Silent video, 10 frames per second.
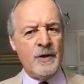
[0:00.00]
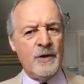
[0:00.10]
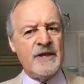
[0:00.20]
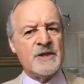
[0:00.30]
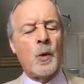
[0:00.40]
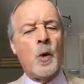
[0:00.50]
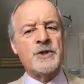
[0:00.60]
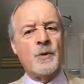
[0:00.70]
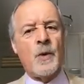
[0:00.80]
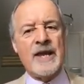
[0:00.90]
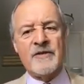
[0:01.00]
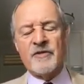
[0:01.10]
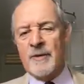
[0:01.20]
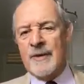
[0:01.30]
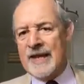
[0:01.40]
The Houthis walked away
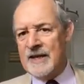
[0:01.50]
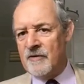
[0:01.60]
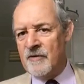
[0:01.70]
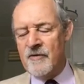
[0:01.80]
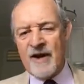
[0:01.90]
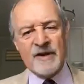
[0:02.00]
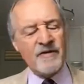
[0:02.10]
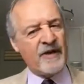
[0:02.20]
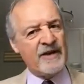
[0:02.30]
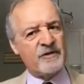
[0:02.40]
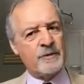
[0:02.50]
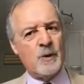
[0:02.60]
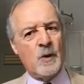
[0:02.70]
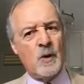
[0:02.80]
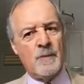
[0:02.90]
from a very
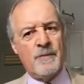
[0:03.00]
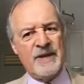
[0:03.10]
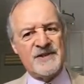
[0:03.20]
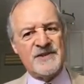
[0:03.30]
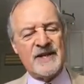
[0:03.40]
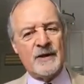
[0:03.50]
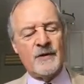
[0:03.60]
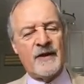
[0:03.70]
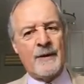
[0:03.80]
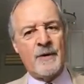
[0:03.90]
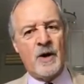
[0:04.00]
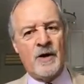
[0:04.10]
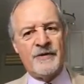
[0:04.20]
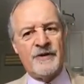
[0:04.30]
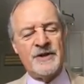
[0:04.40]
favorable Peace deal that they were
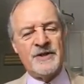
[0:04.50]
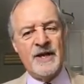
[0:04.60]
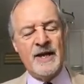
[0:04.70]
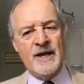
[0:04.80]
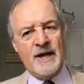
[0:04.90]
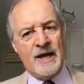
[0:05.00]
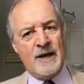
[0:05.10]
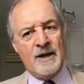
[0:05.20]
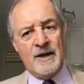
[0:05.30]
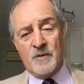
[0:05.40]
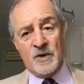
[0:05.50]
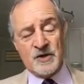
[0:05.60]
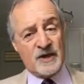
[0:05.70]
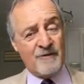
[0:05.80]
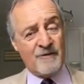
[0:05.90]
offered, uh,
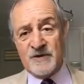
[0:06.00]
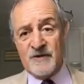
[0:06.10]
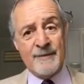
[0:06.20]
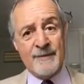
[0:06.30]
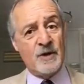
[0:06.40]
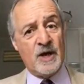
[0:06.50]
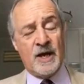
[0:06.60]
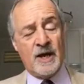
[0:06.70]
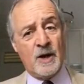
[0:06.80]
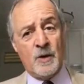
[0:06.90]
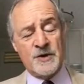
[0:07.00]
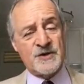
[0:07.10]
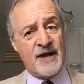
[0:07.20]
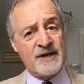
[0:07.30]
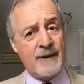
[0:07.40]
which the government of Yemen uh,
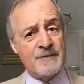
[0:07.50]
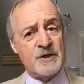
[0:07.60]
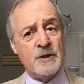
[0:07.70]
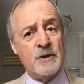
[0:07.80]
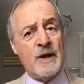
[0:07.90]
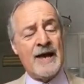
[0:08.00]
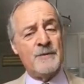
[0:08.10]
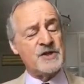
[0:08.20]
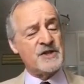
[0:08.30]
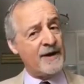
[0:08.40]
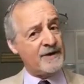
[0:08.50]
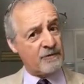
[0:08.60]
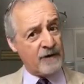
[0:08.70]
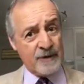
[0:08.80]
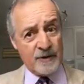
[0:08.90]
was signed up to and which
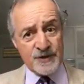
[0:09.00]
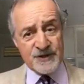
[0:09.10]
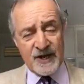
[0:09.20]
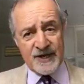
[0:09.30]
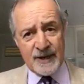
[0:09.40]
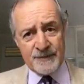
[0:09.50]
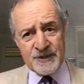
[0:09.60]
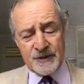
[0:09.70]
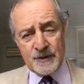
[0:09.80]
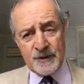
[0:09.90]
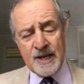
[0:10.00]
Saudi Arabia was signed up to